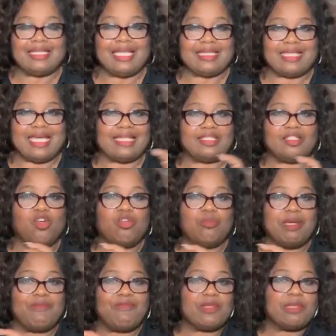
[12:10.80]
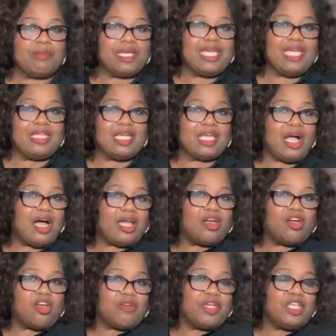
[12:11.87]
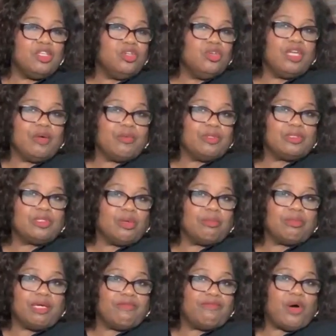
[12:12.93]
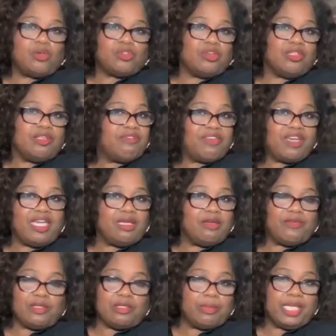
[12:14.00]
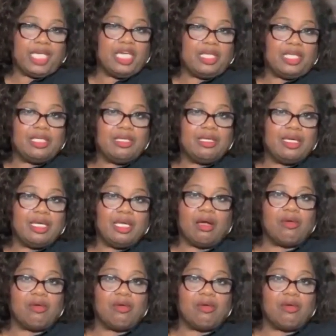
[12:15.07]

That, that, that told me from the beginning, God already knew that we was going to be a falter and a failure from the beginning.